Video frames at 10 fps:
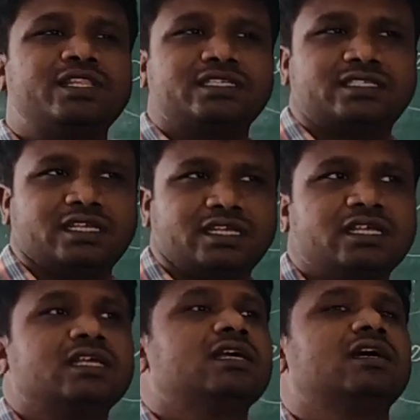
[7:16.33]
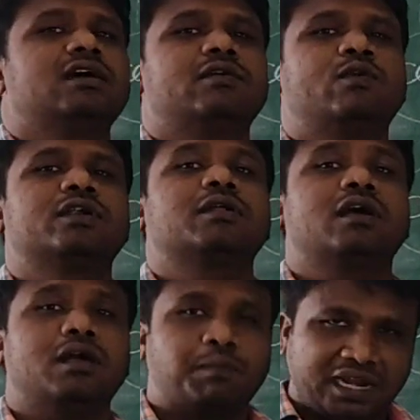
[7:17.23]
these
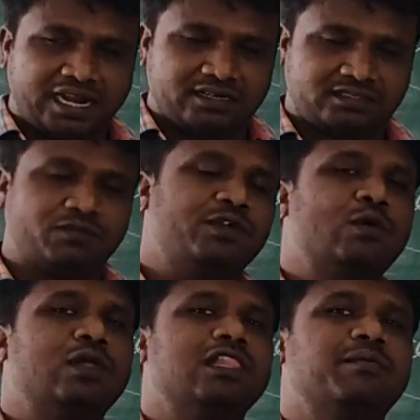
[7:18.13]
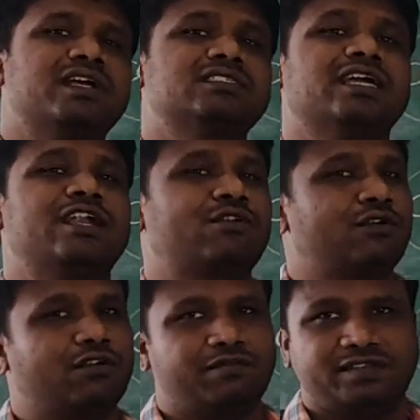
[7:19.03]
plants, we call them as
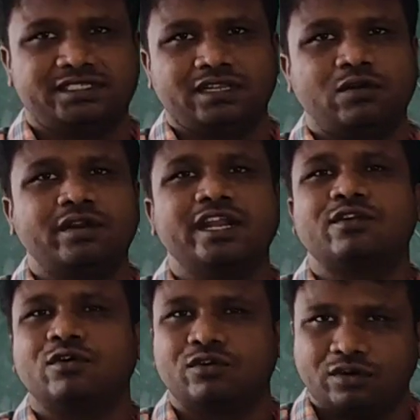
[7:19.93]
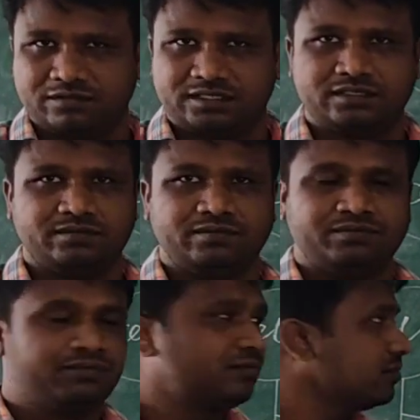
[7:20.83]
heterotrophic cell or heterotrophs.
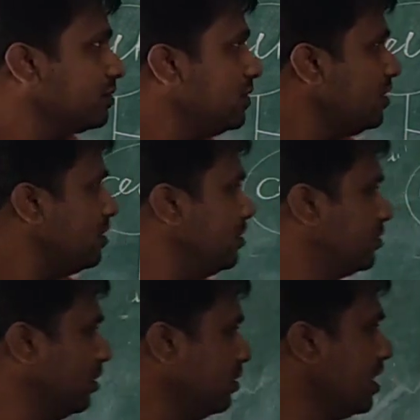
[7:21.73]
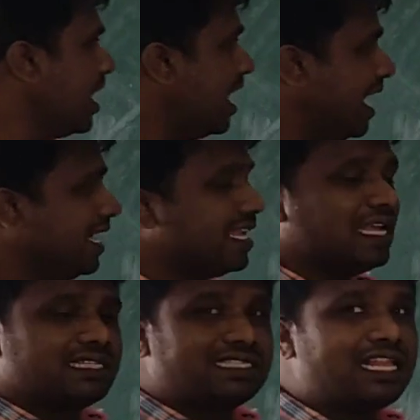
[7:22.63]
So,
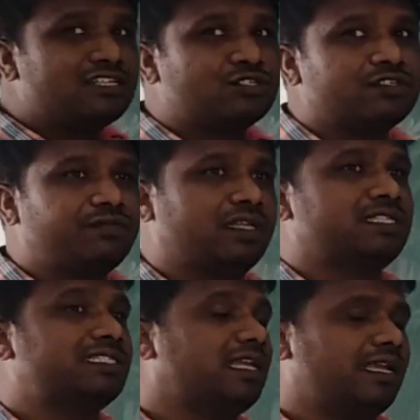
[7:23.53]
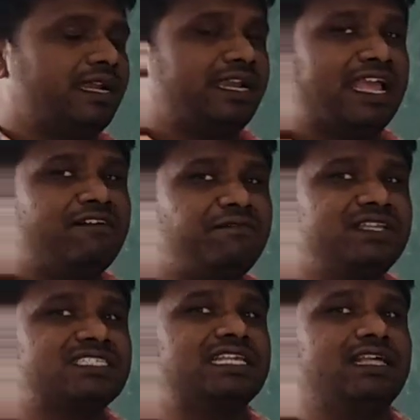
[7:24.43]
and cell should and every
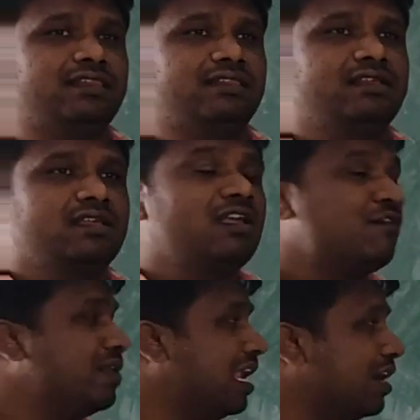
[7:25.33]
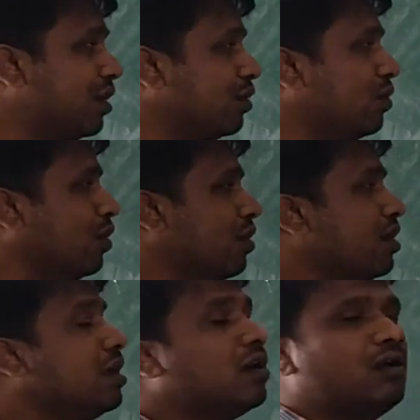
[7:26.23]
cell will
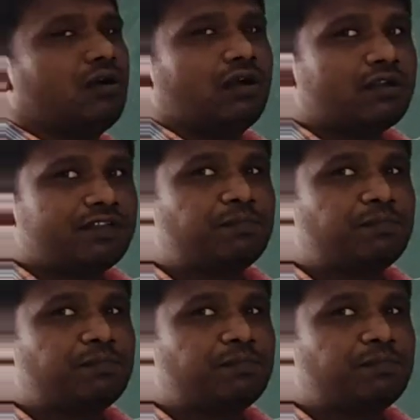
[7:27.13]
undergo or will